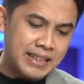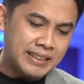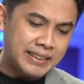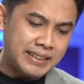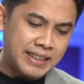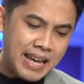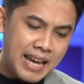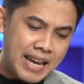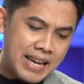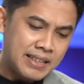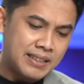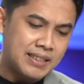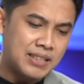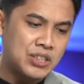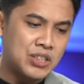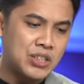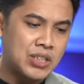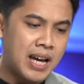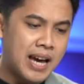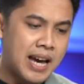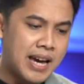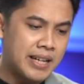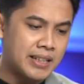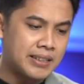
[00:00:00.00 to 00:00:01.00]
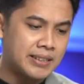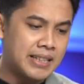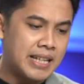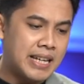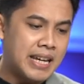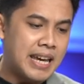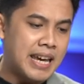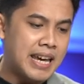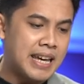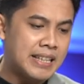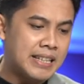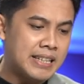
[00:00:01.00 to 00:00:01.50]
take the child
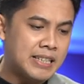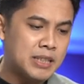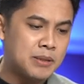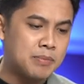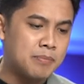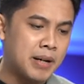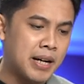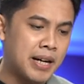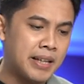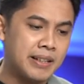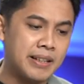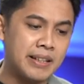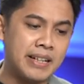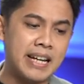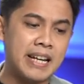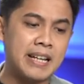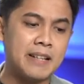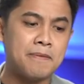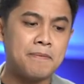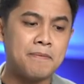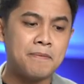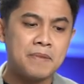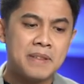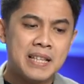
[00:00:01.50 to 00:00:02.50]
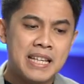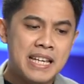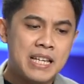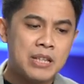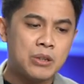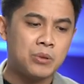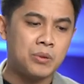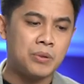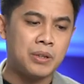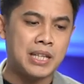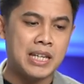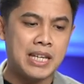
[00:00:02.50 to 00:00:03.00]
and his mother and flee to